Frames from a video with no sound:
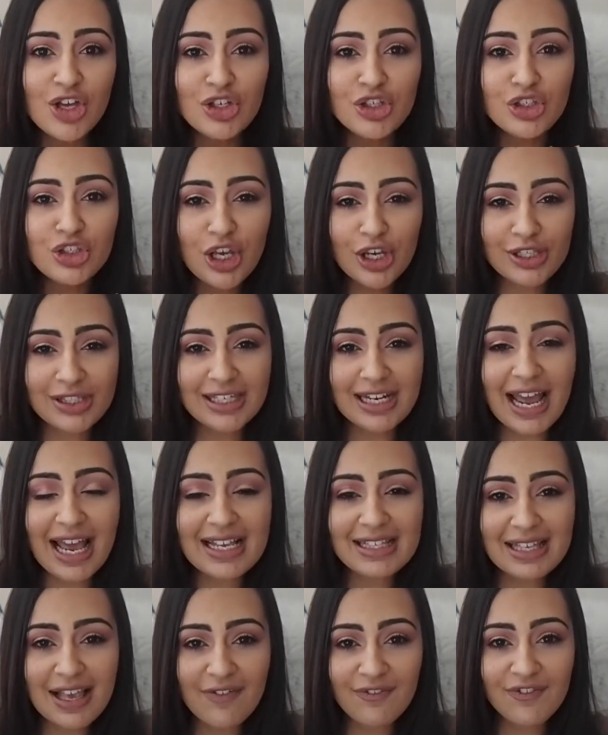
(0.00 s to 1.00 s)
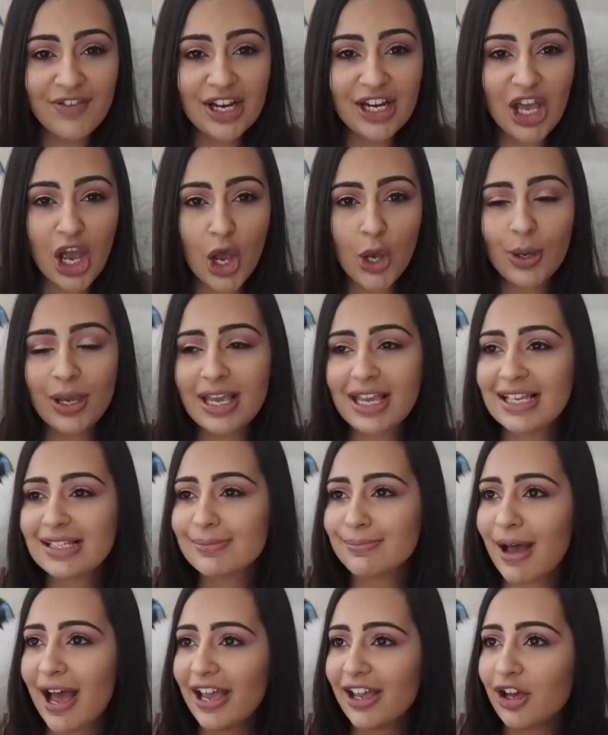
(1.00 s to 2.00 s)
So today's video is
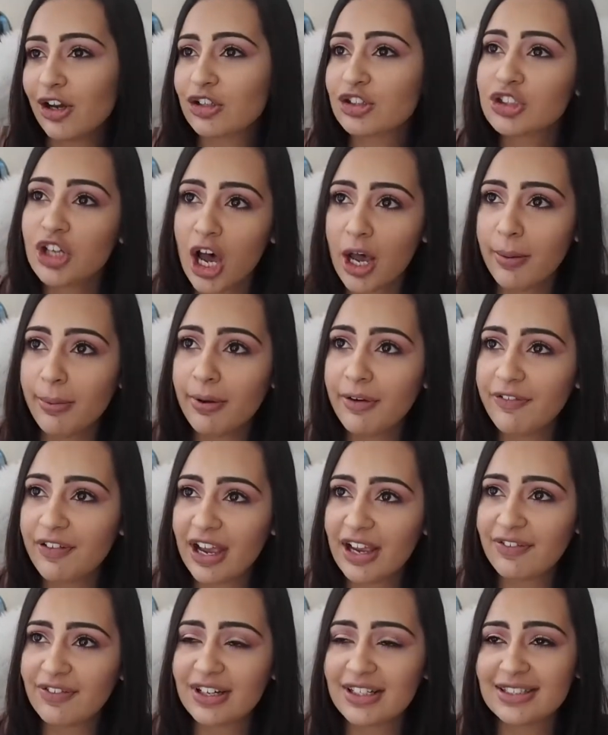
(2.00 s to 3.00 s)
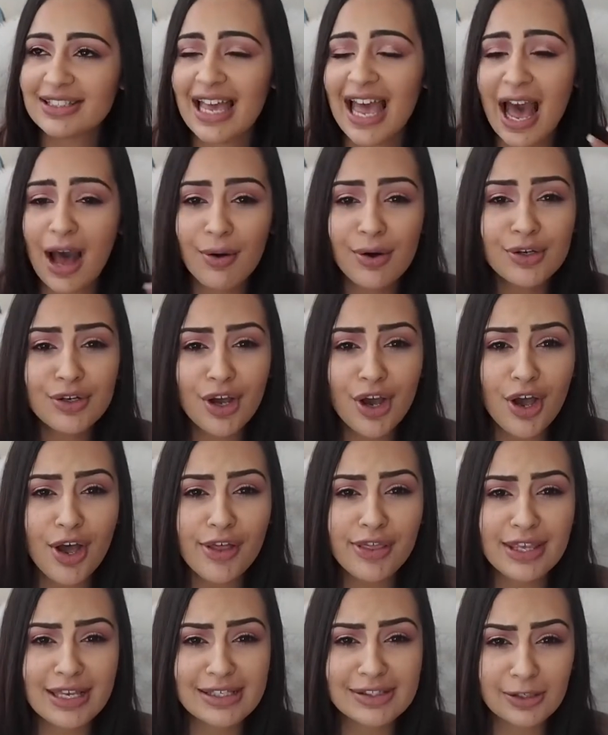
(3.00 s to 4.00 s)
my October favorites. How on
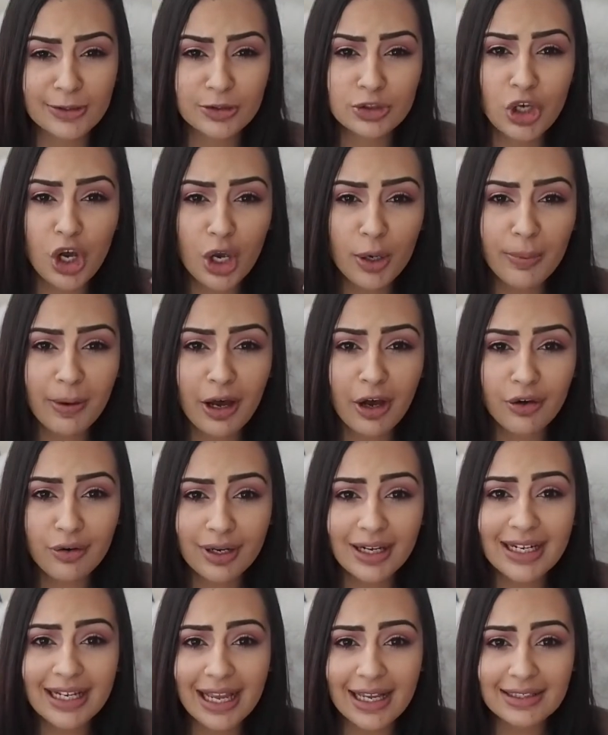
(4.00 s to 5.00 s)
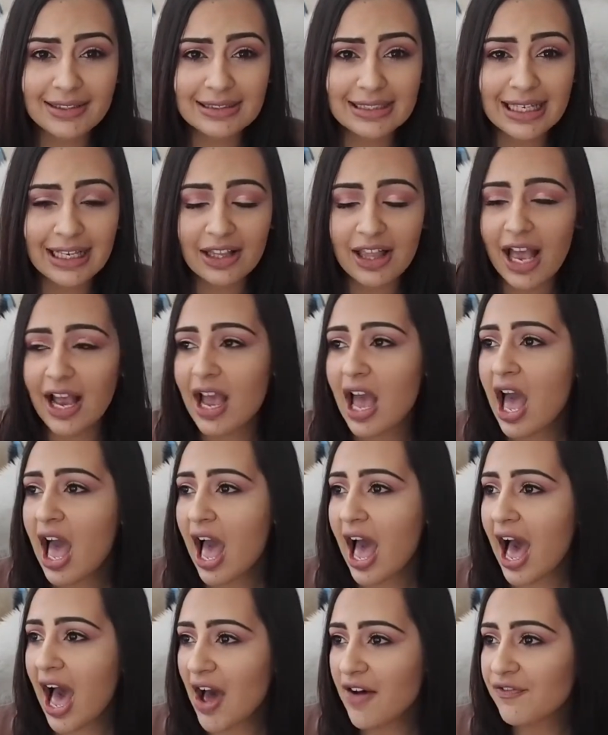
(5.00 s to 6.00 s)
earth is October already ending? Like,
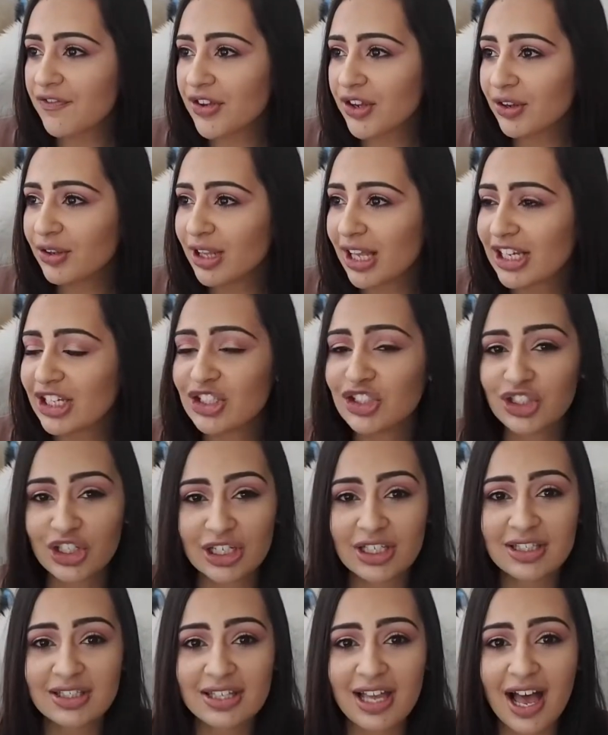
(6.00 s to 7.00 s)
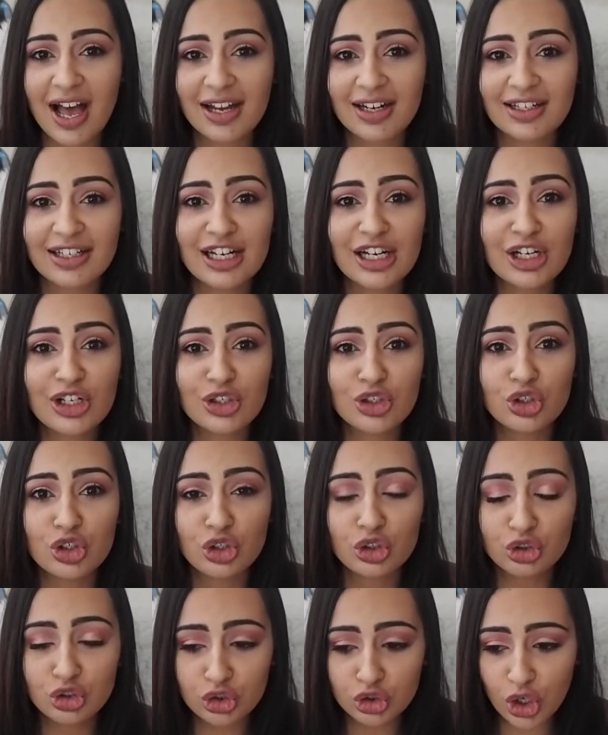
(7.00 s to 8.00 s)
I feel like it just started. It is
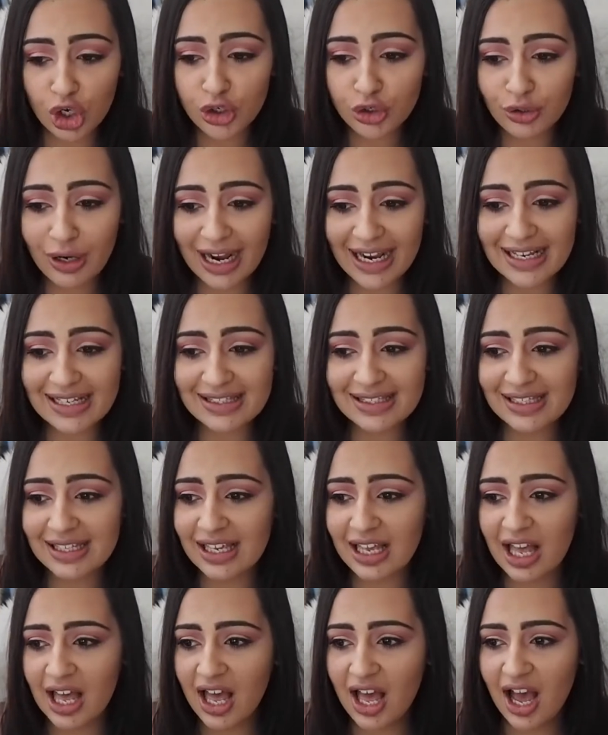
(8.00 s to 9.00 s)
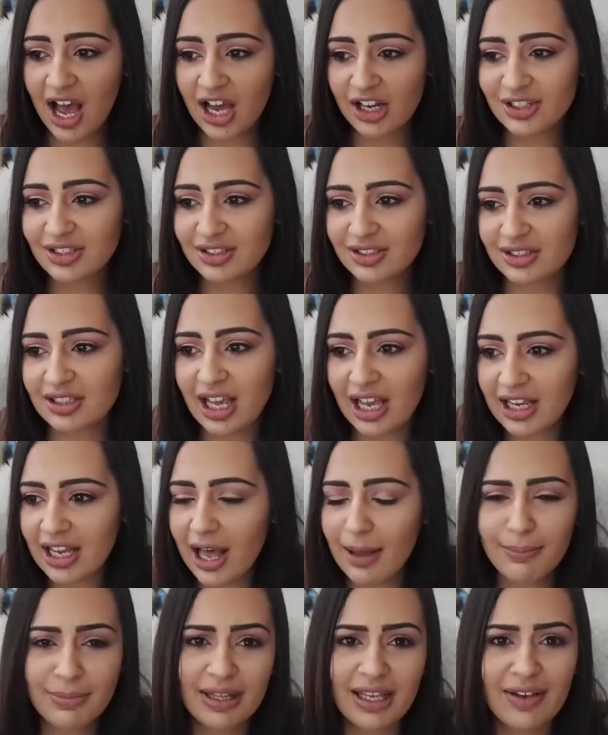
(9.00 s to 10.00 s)
so crazy. I
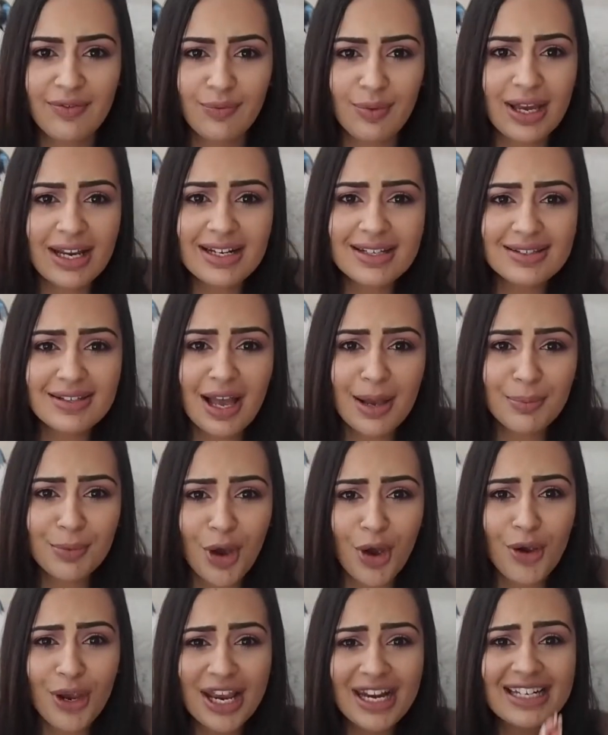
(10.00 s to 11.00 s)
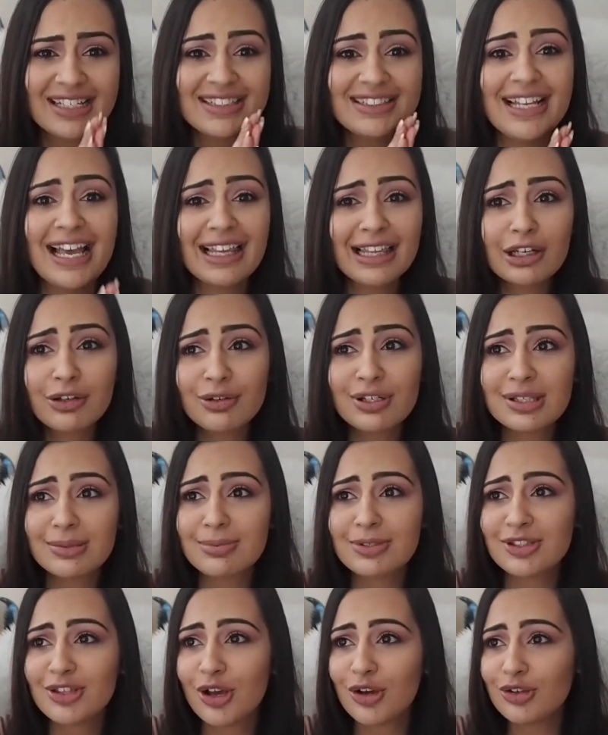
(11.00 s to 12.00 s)
can't believe, where does time go? It is nearly
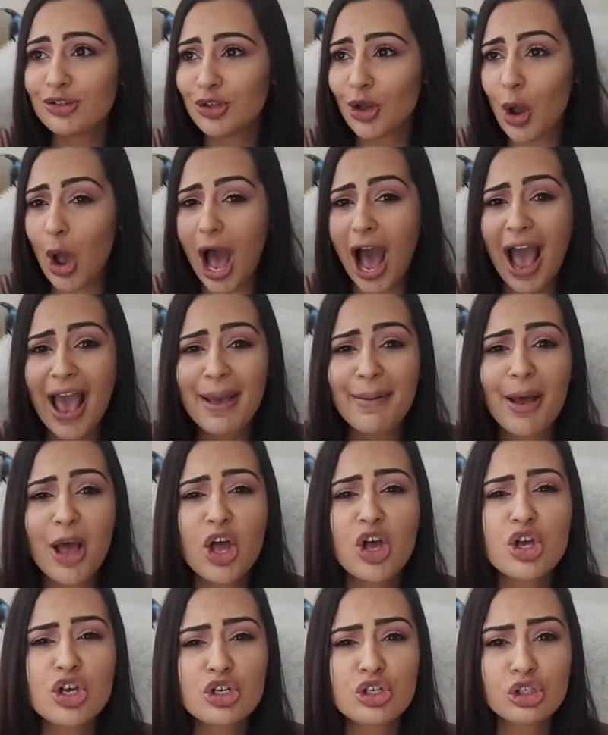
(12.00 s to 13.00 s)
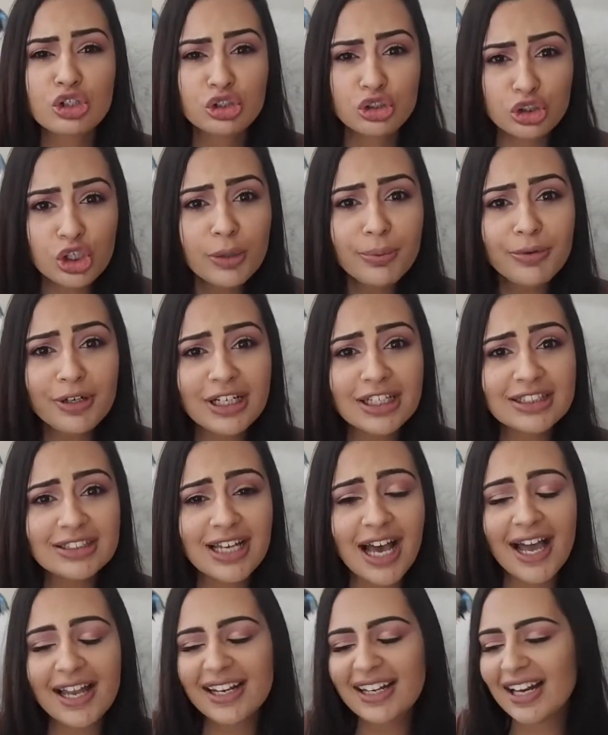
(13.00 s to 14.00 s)
Christmas though, so I am super
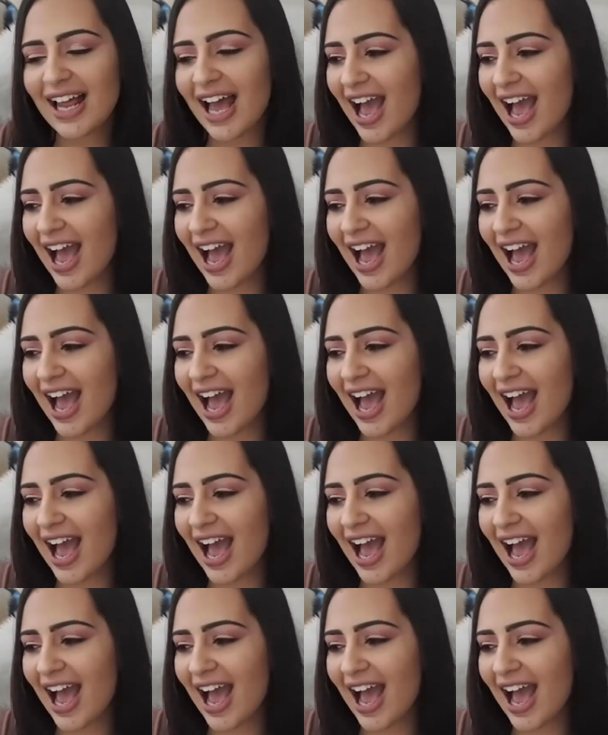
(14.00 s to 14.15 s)
excited.